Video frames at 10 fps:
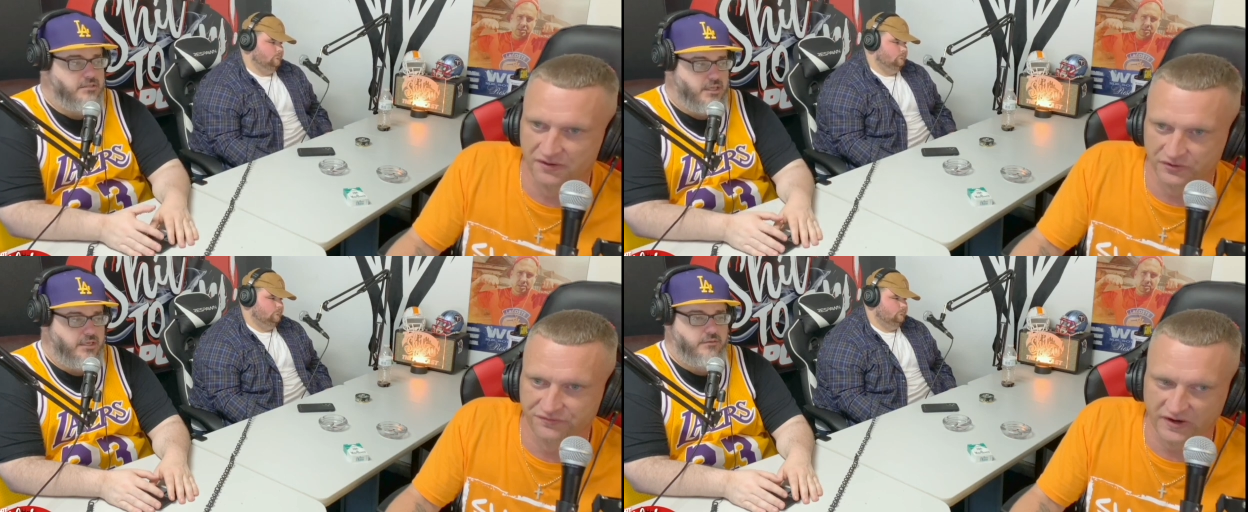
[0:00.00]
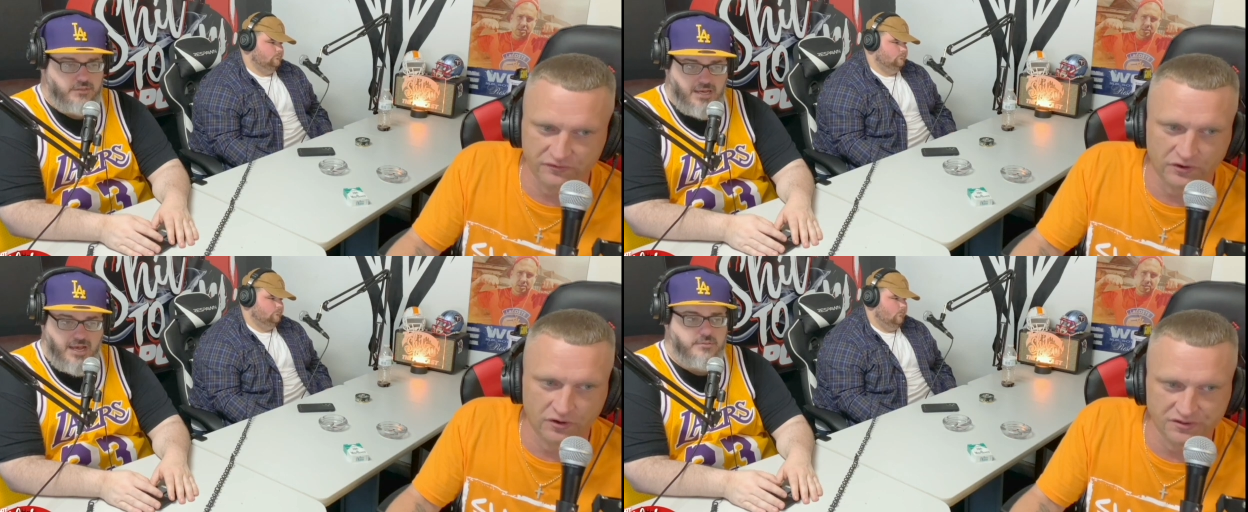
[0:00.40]
Speaker 1: like, favorite
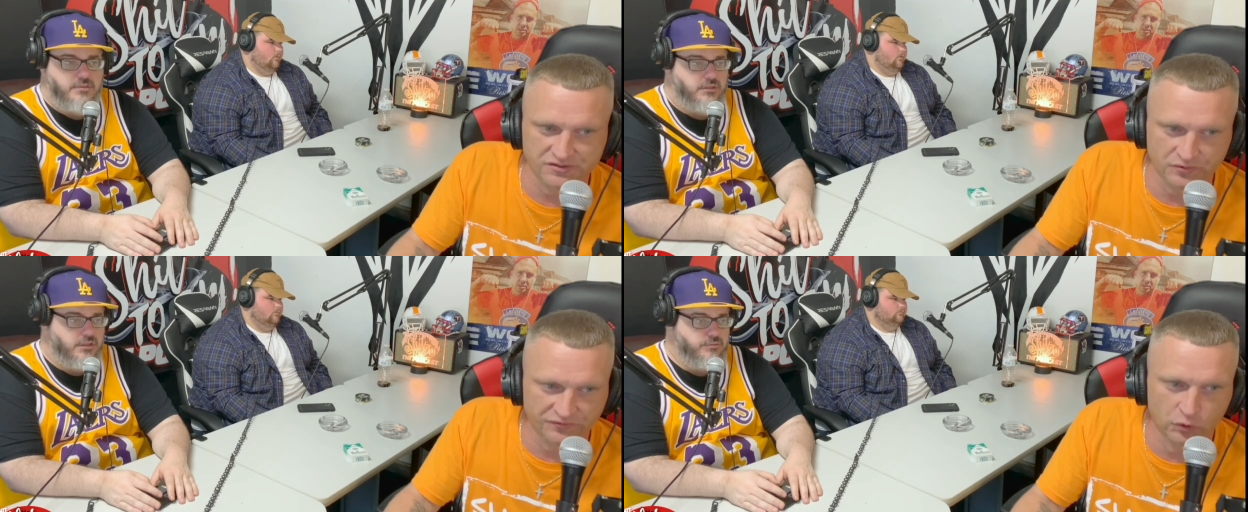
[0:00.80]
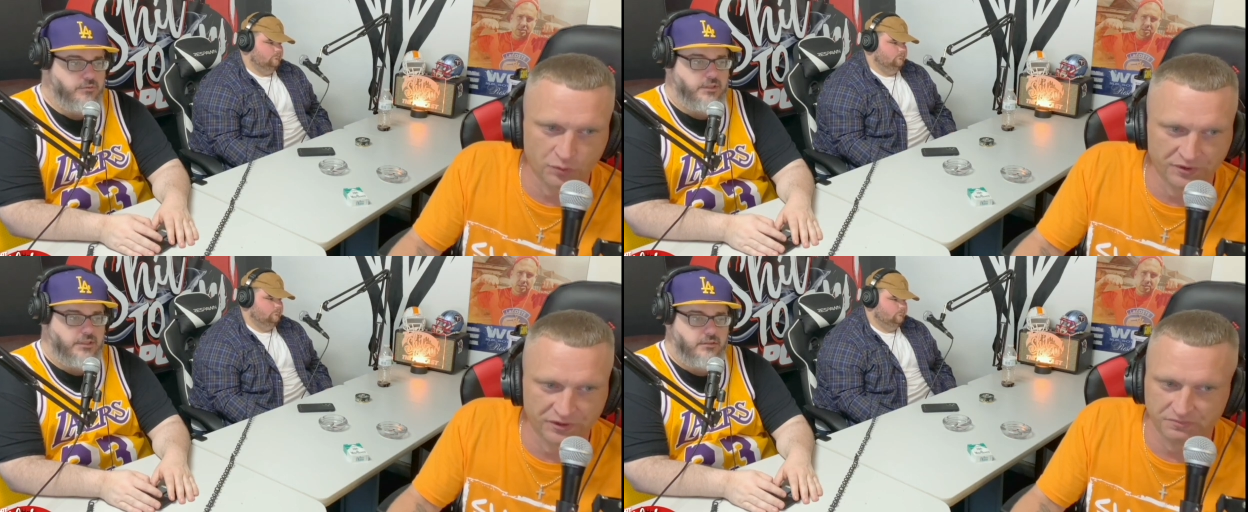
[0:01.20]
artist
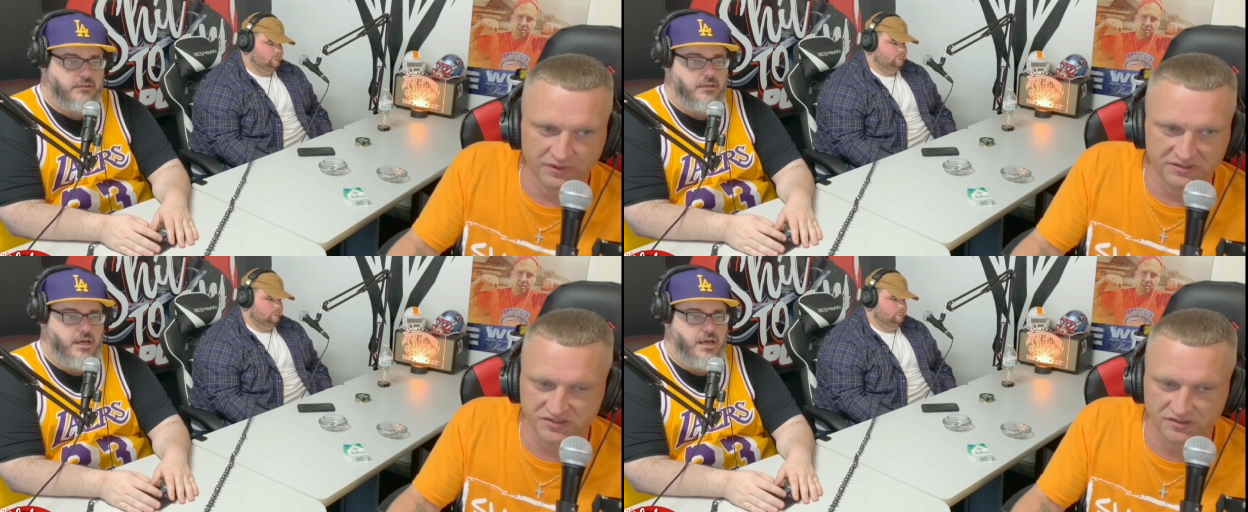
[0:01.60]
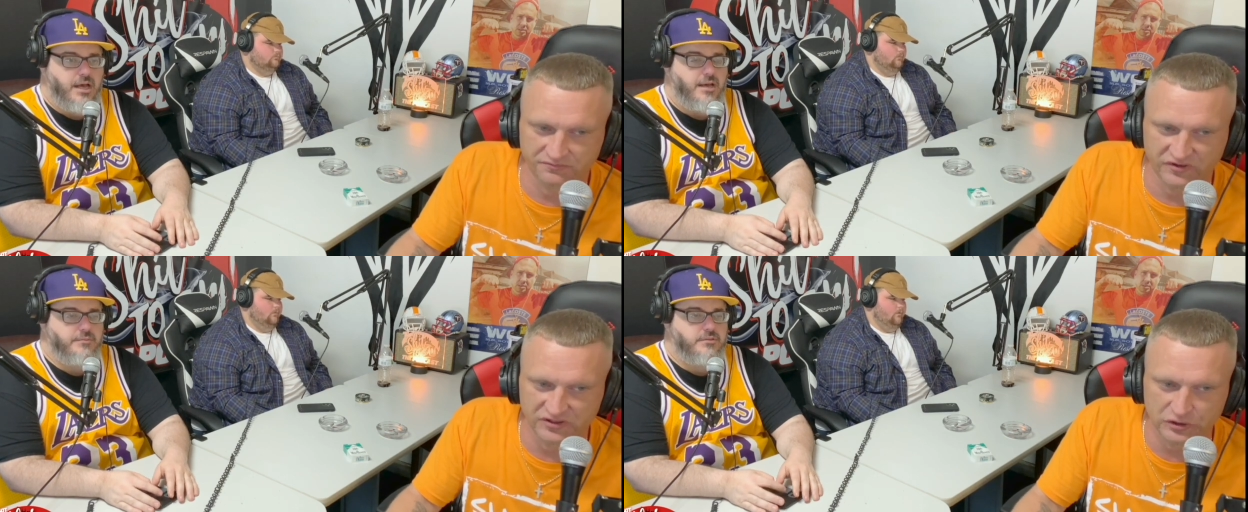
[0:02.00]
performing at some
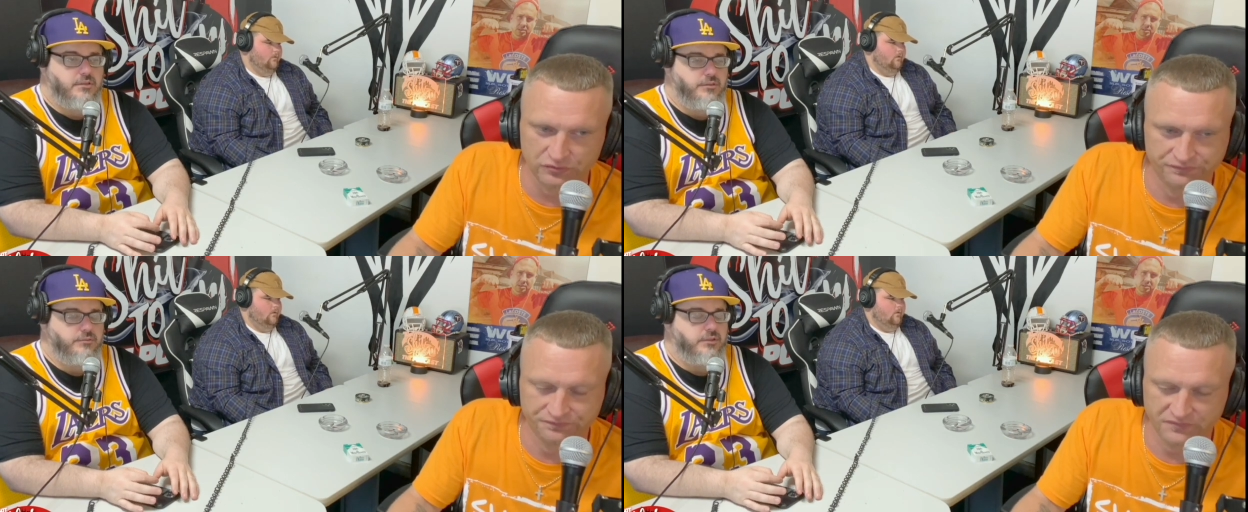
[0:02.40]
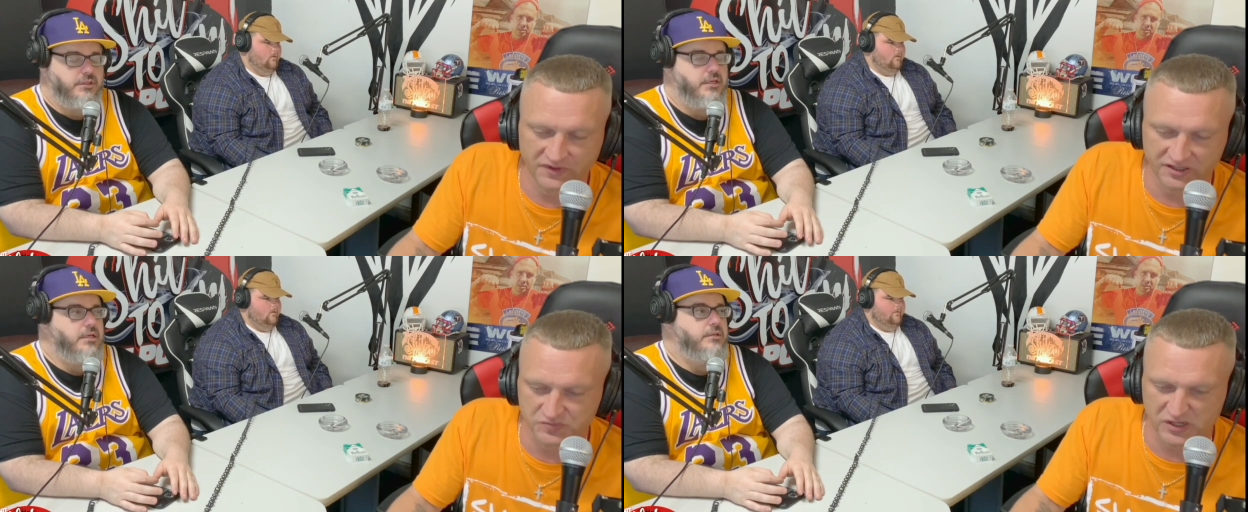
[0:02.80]
absolutely. venue. Like a
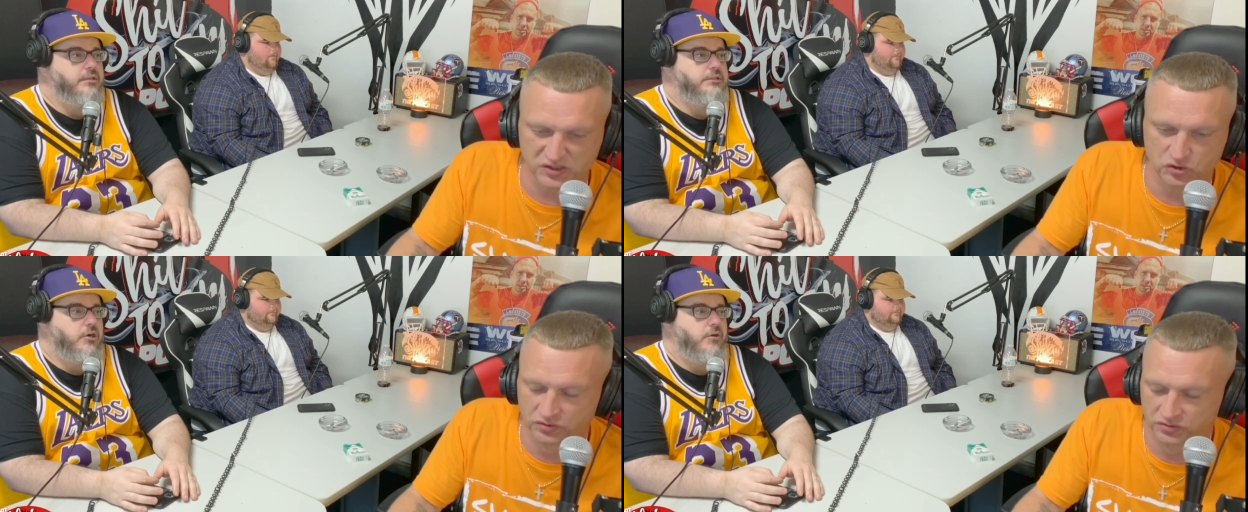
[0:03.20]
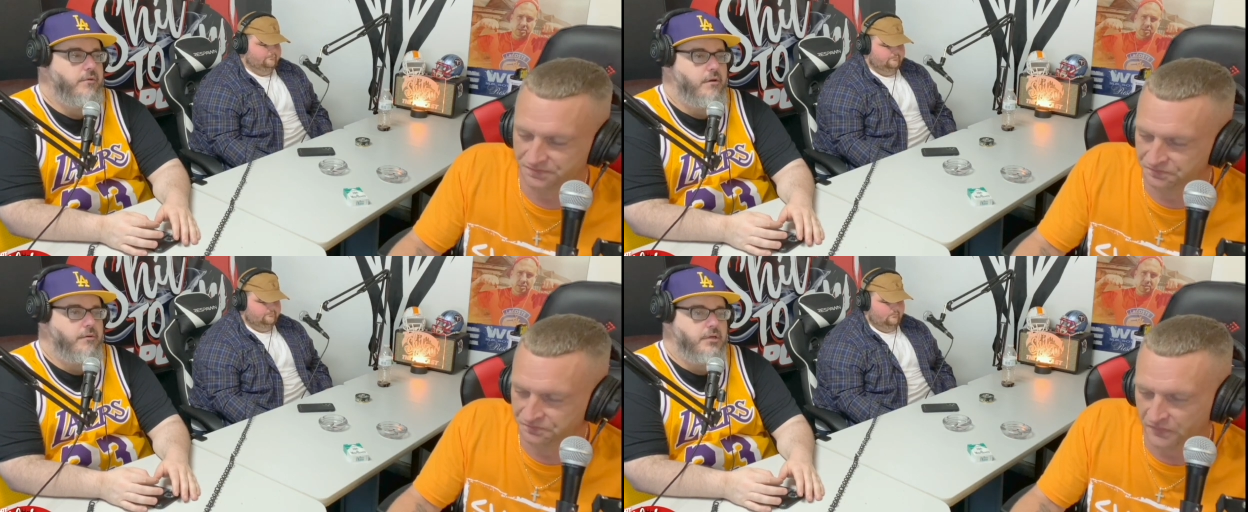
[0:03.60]
special.
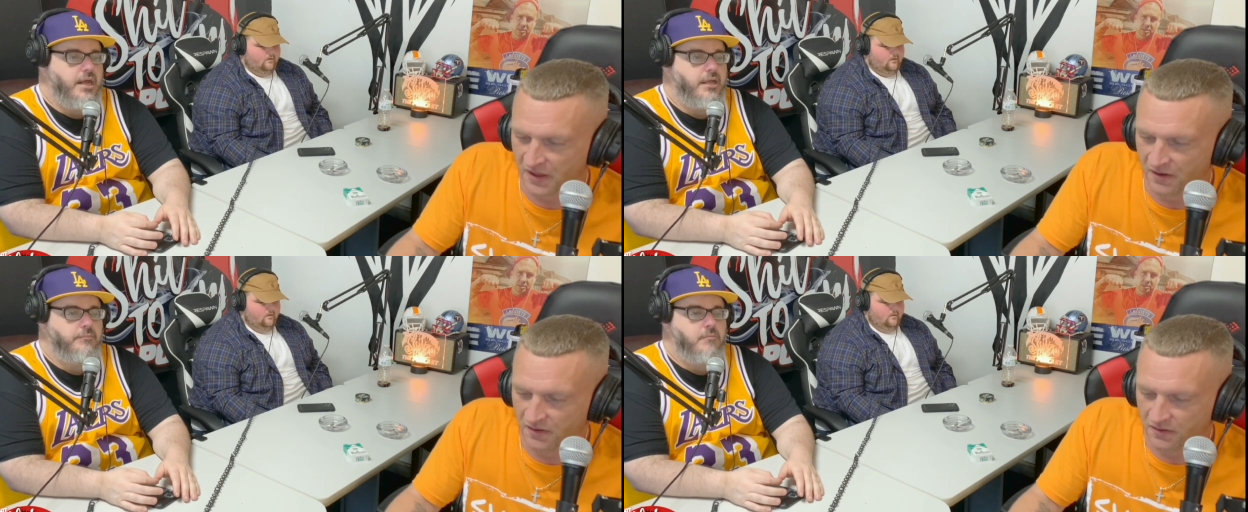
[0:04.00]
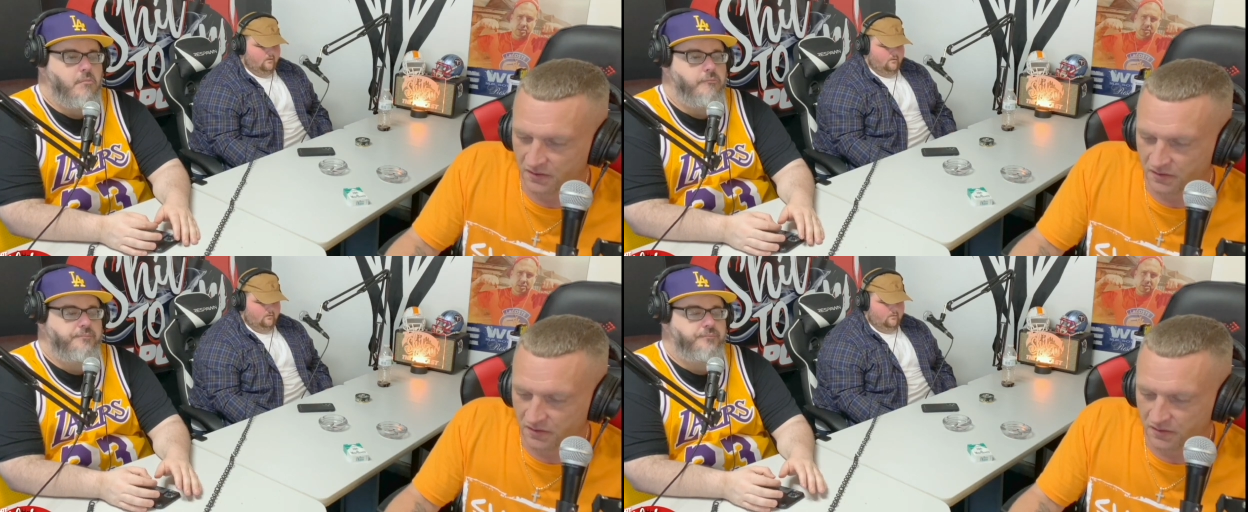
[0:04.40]
Speaker 2: And
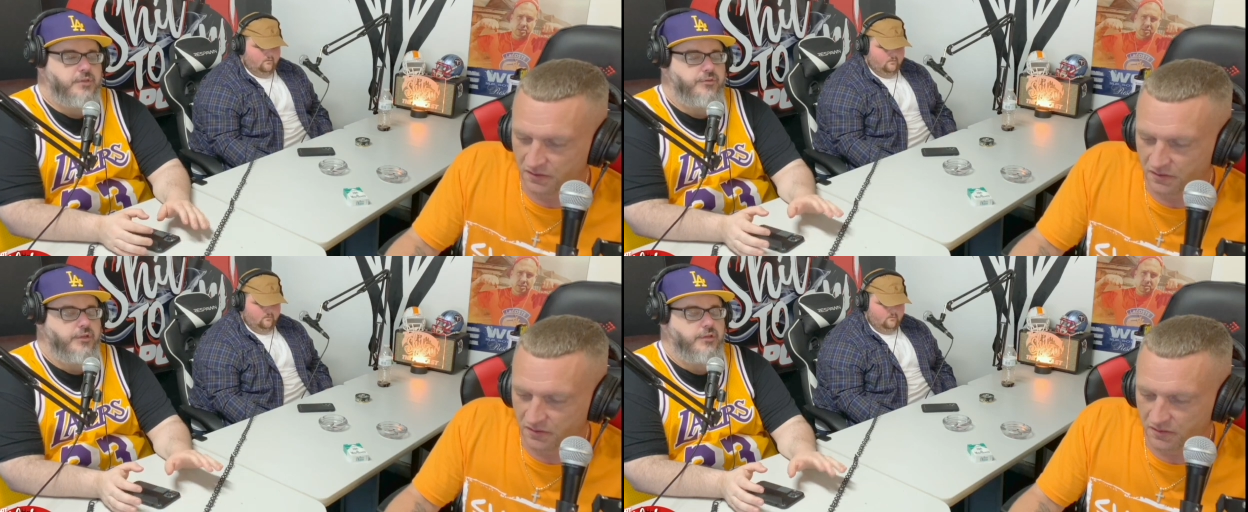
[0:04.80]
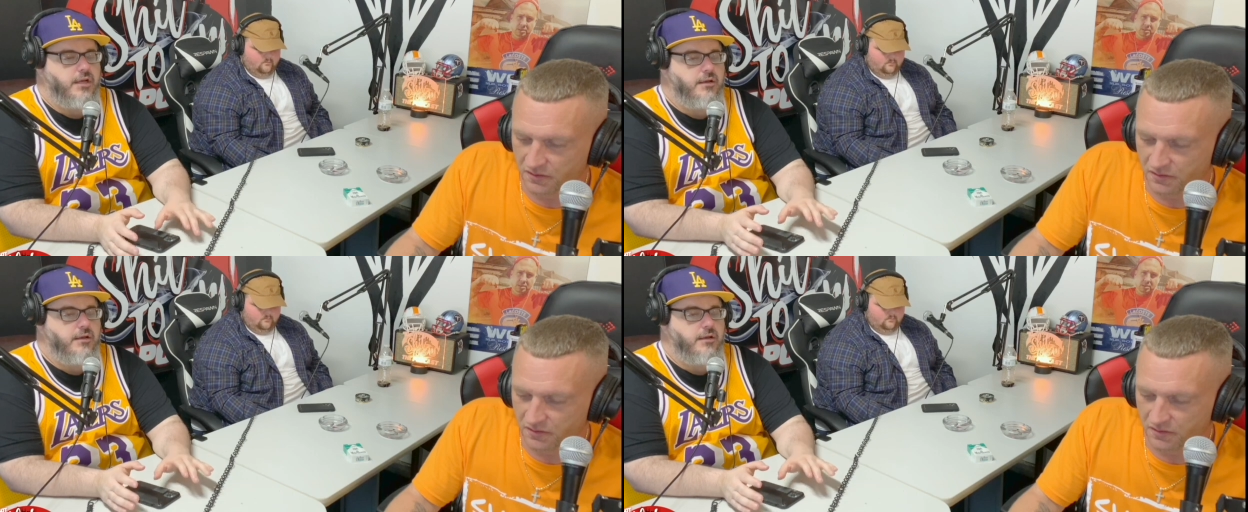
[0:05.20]
the love